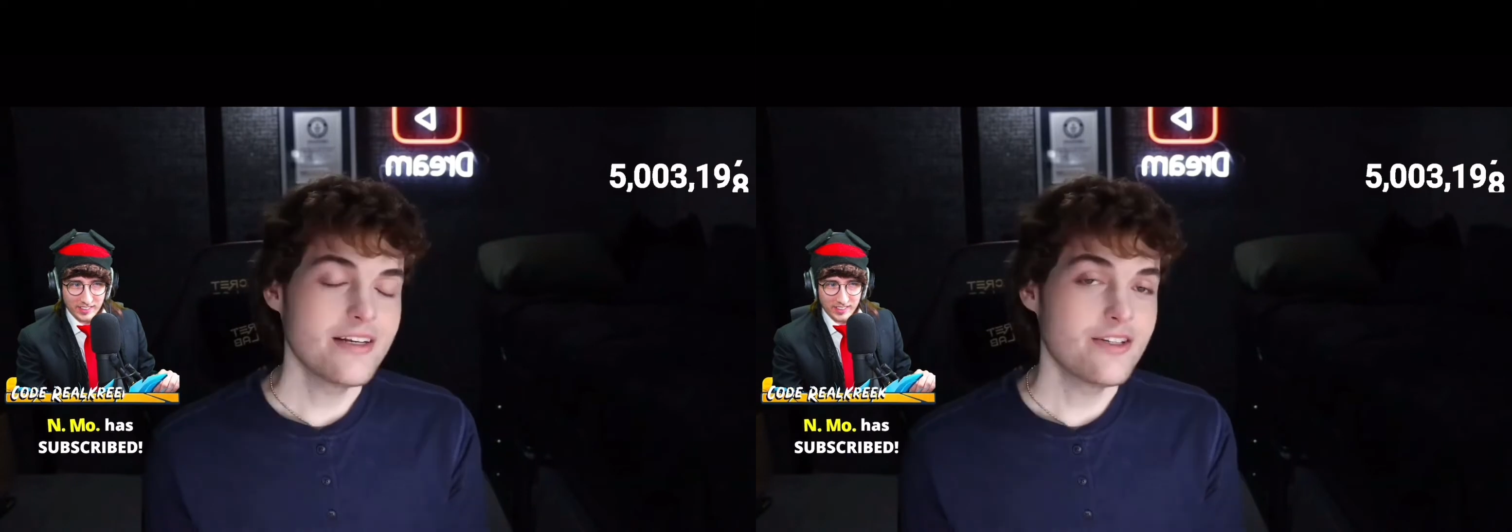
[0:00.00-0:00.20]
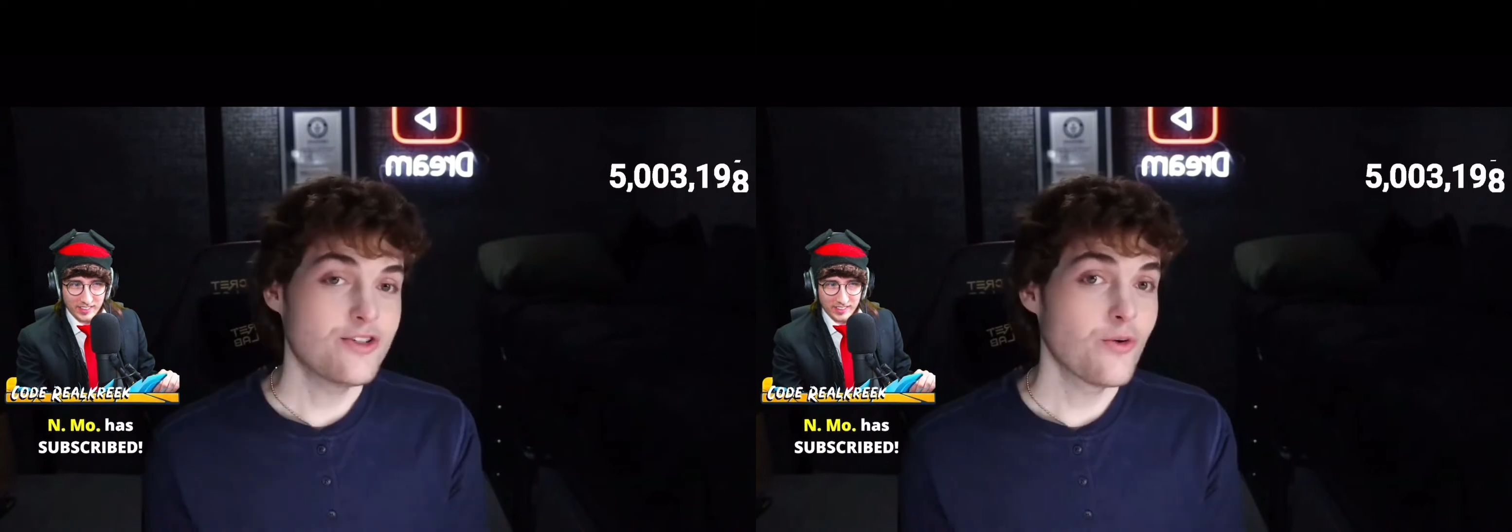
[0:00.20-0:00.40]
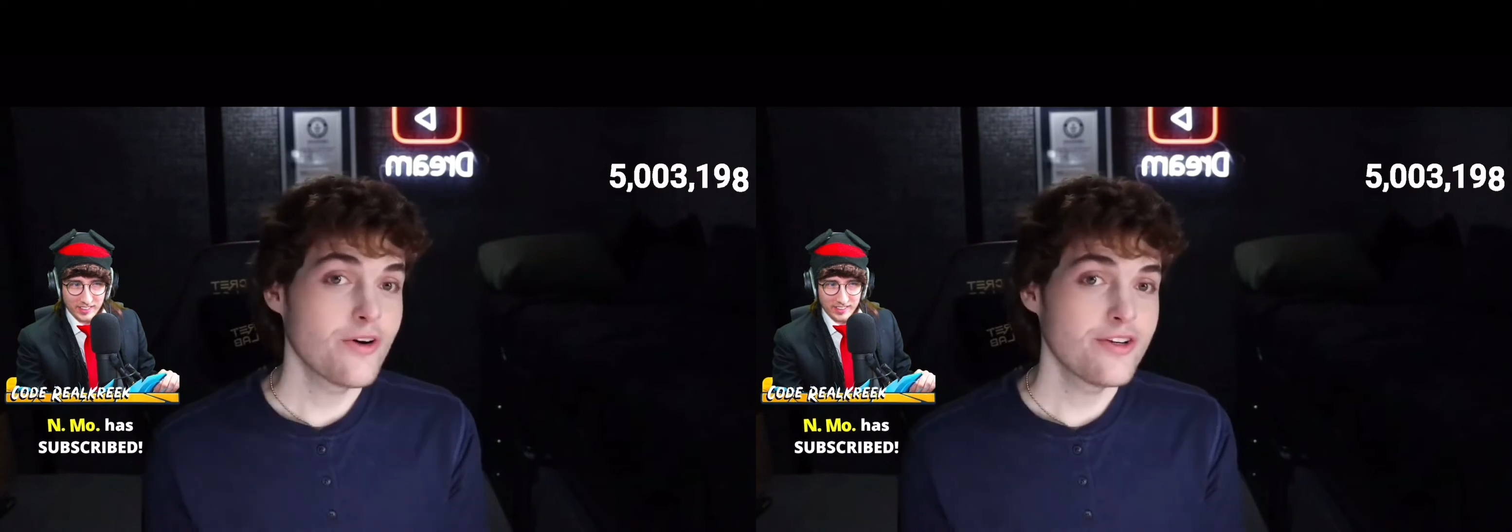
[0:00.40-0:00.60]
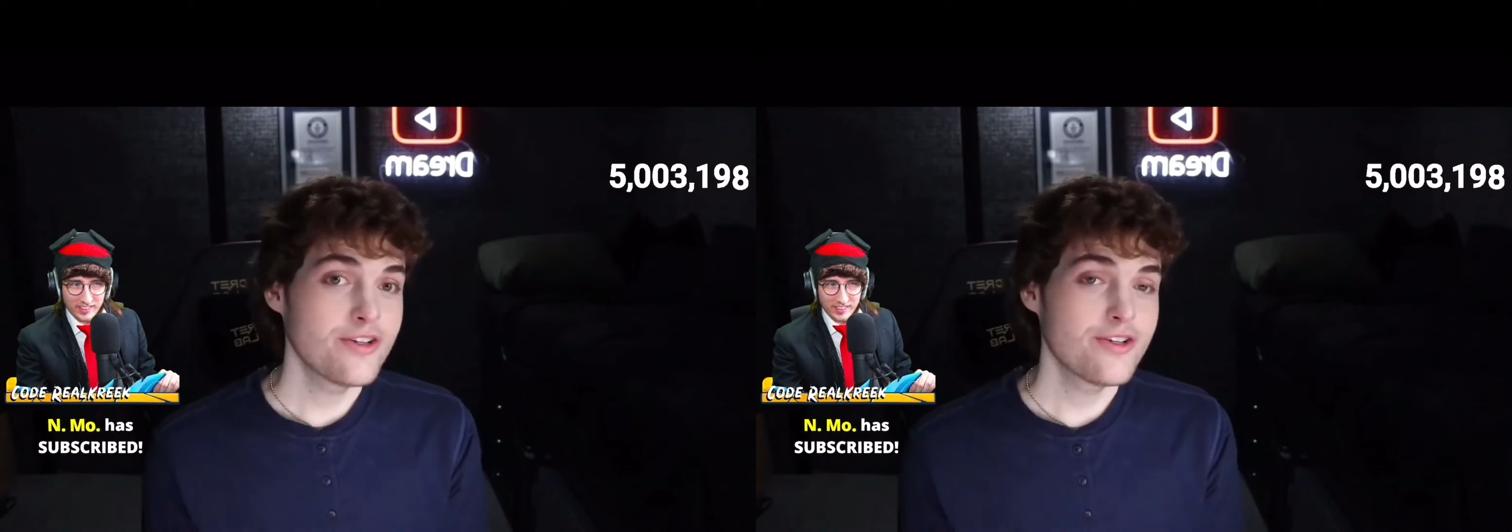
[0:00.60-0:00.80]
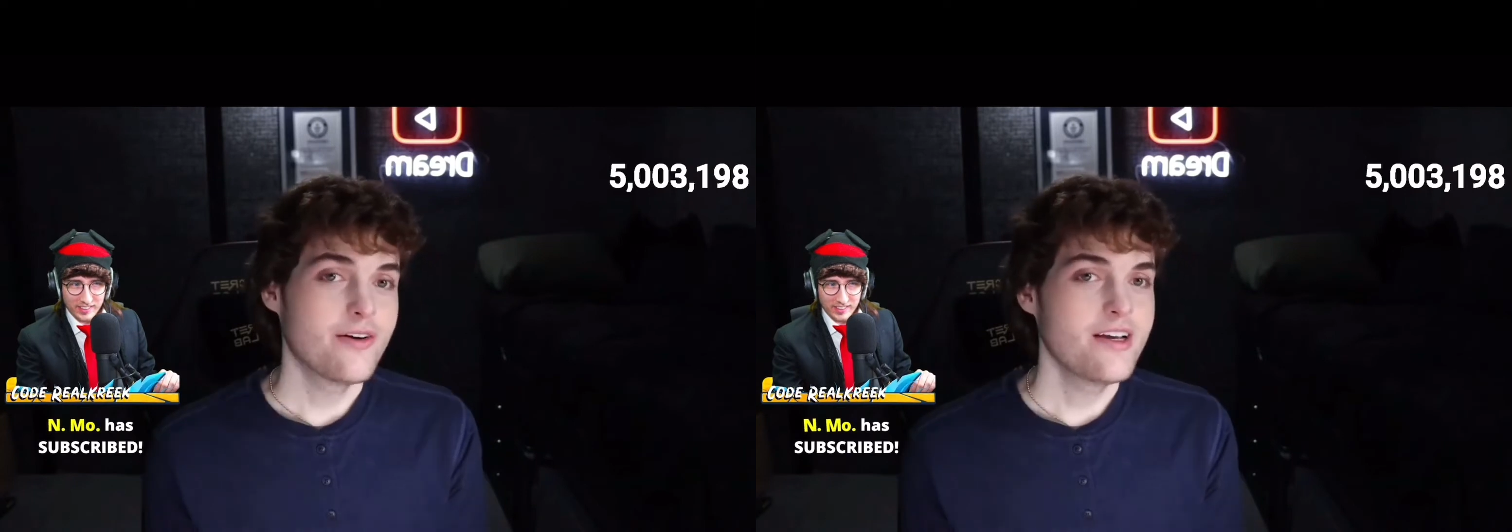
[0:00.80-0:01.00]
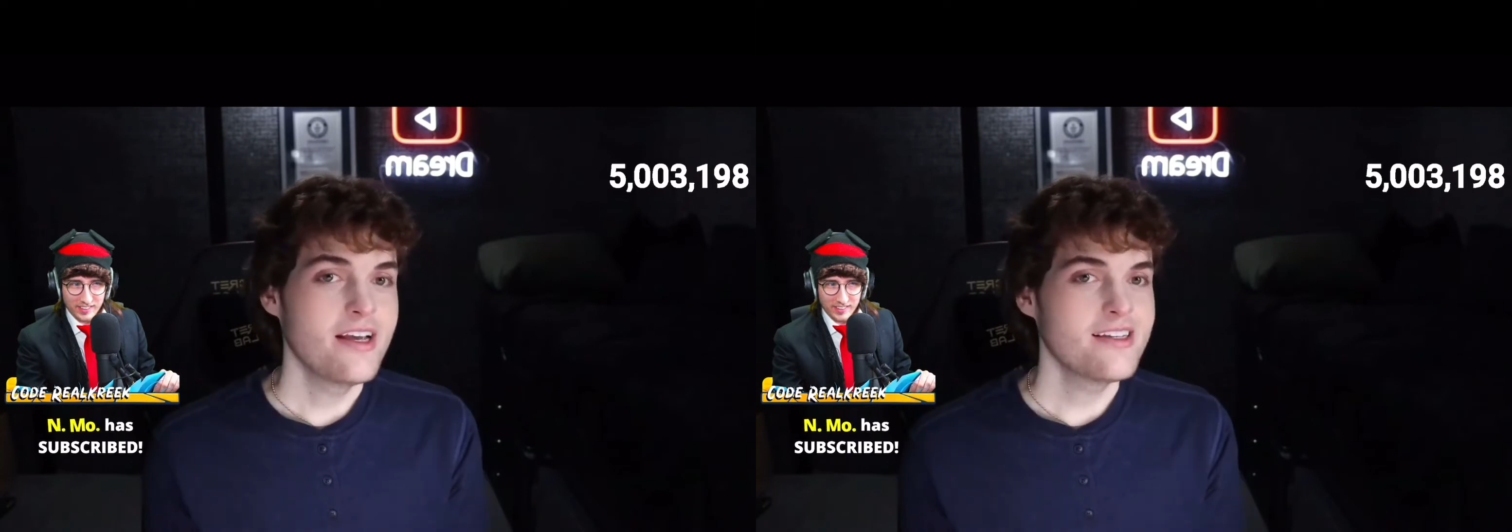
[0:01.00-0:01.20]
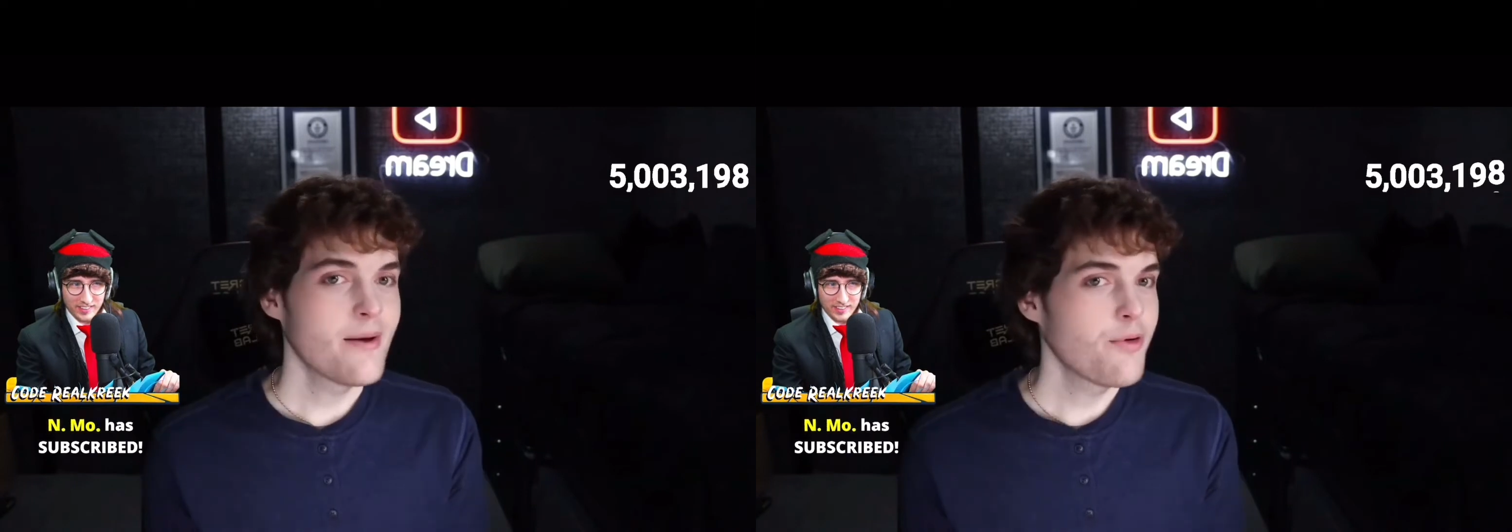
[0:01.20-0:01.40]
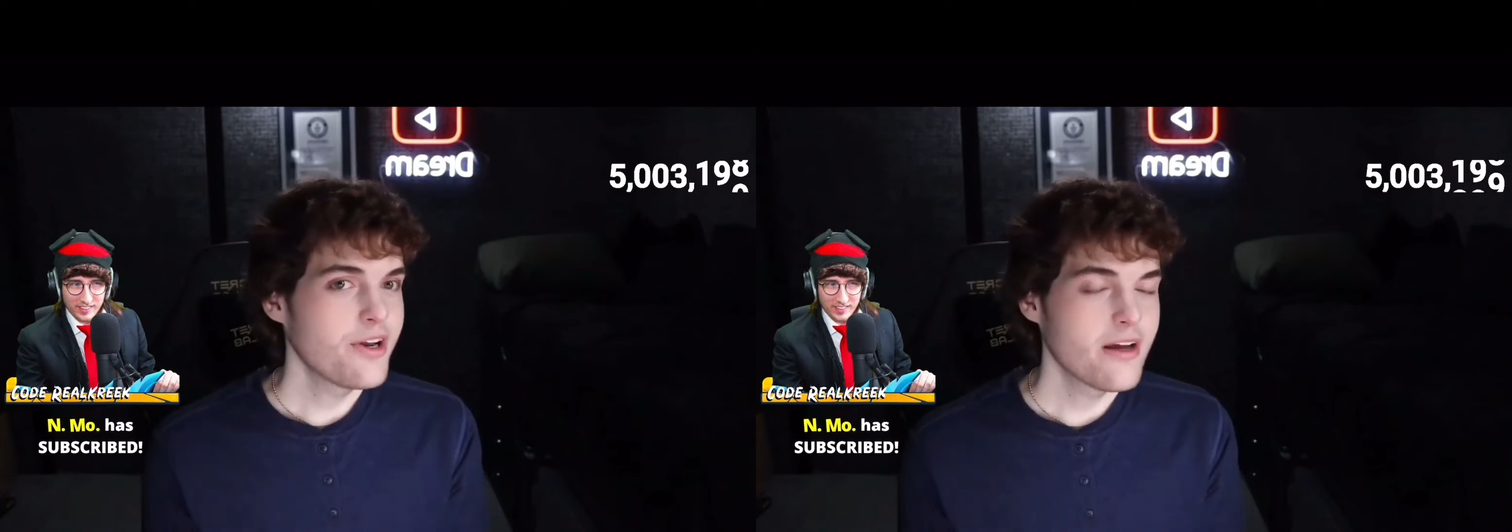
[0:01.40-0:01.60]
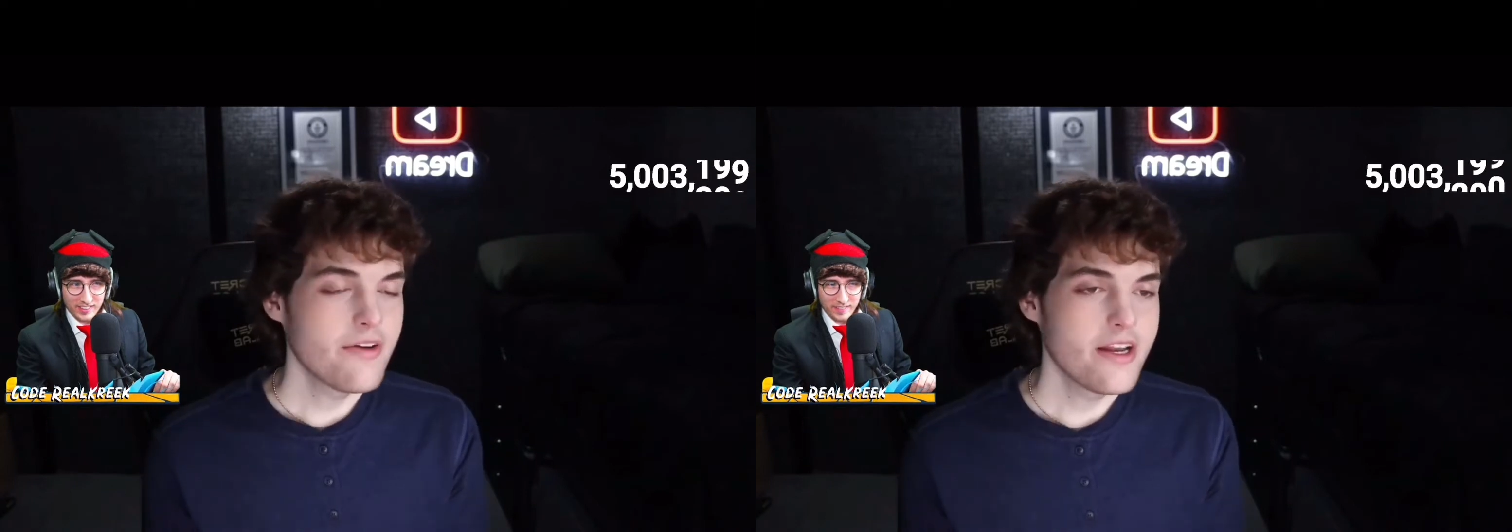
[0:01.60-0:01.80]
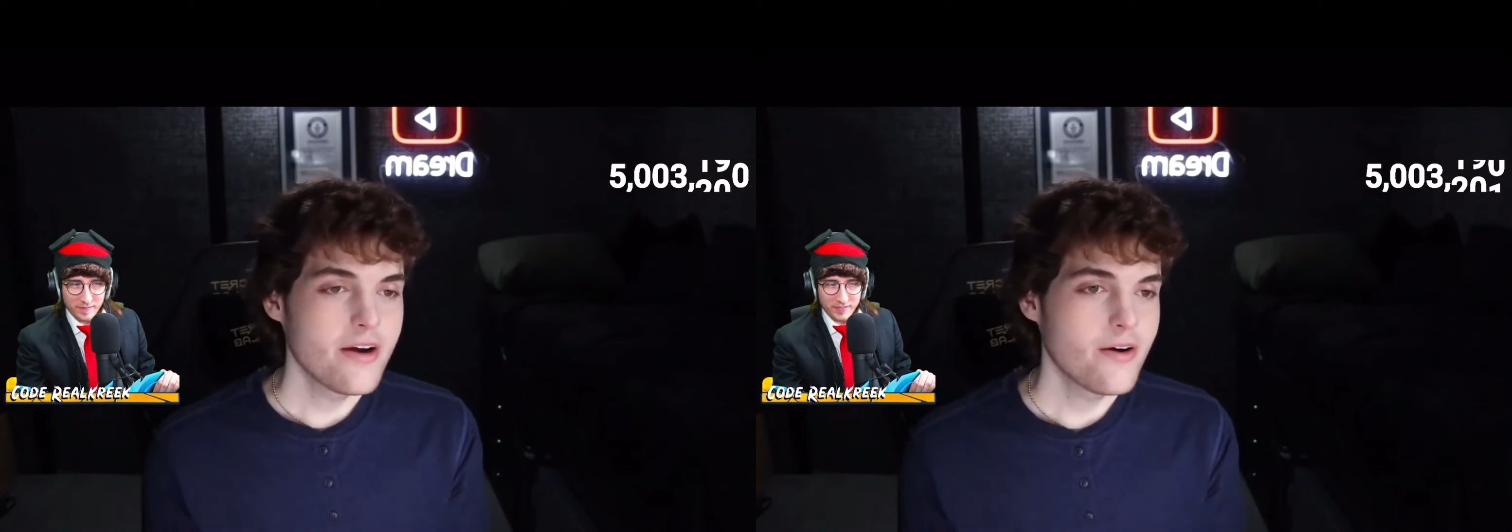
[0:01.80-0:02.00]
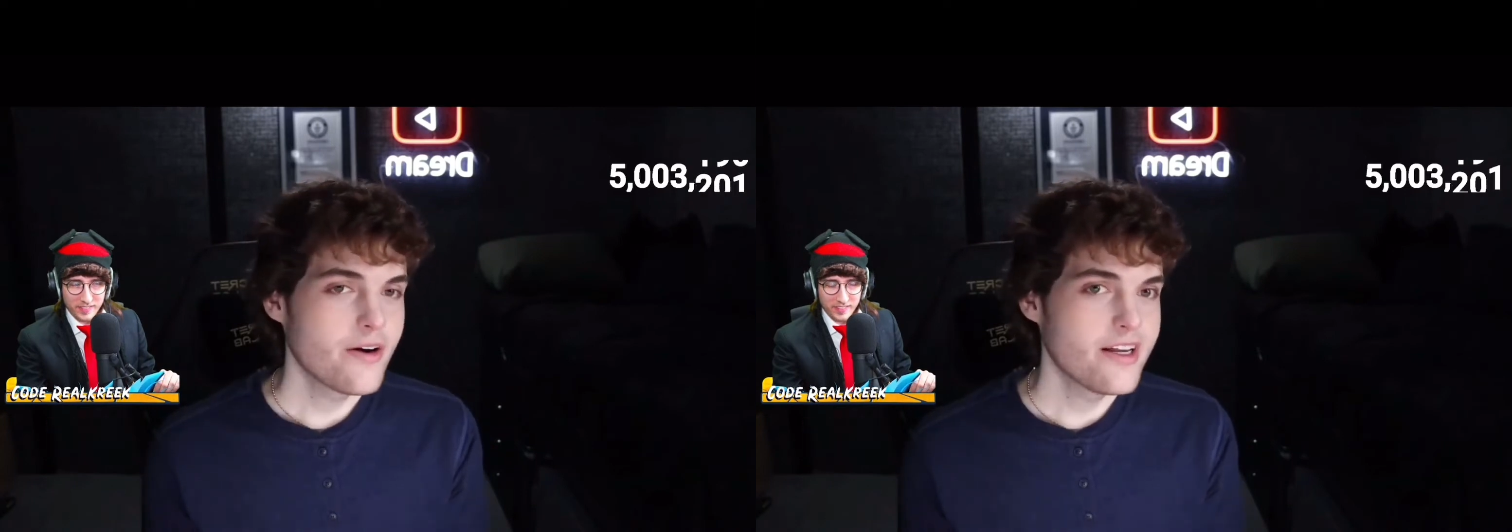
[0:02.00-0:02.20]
George, he, he's uploading a video on